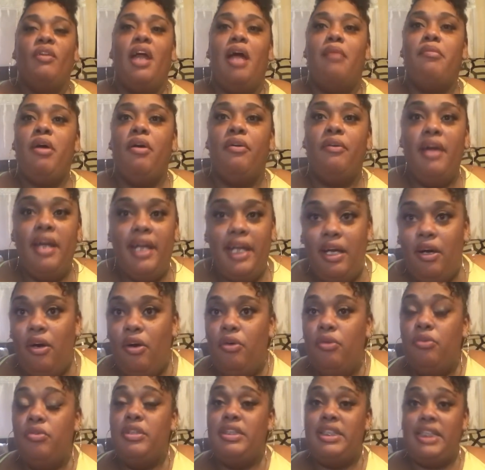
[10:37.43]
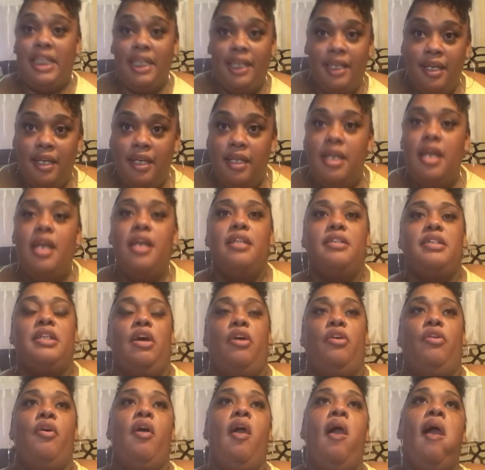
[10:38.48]
I'm already on 10.
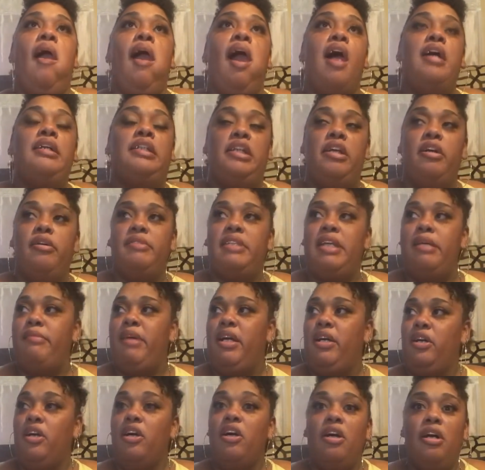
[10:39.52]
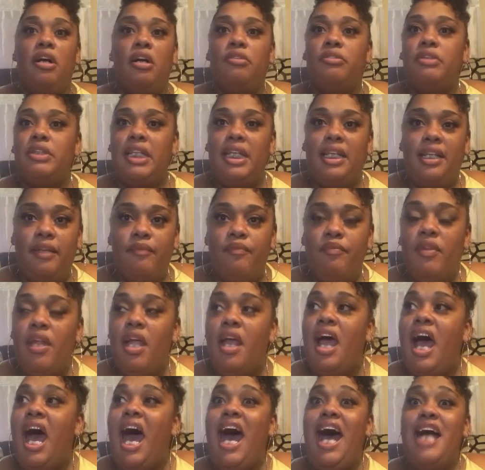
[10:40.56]
So, you know what I'm saying? My girl on 10,
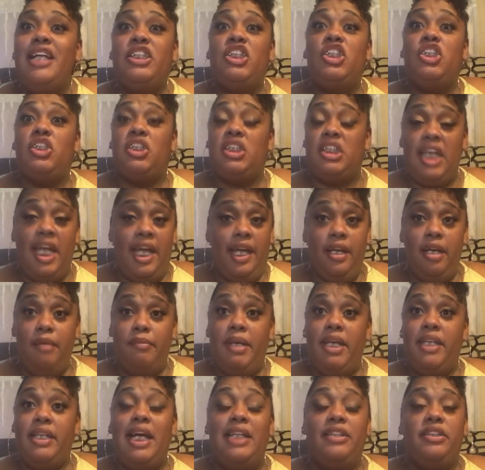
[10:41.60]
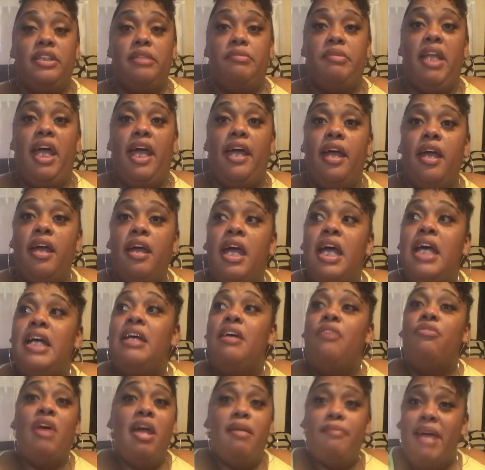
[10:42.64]
I stand up and I just be like,
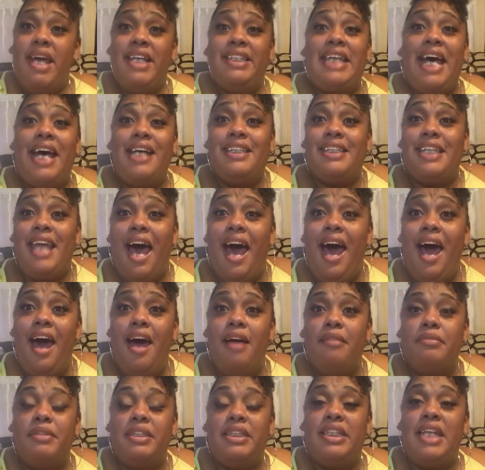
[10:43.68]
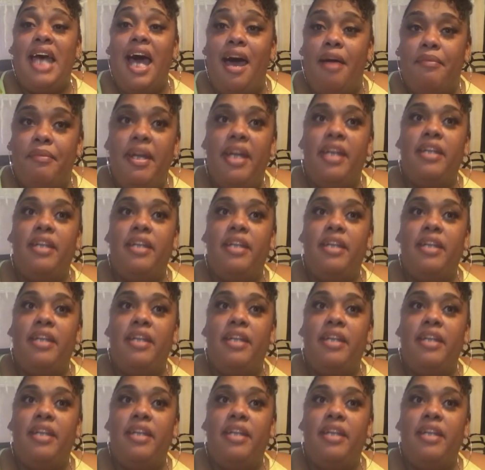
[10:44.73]
Remus, I stop, stop.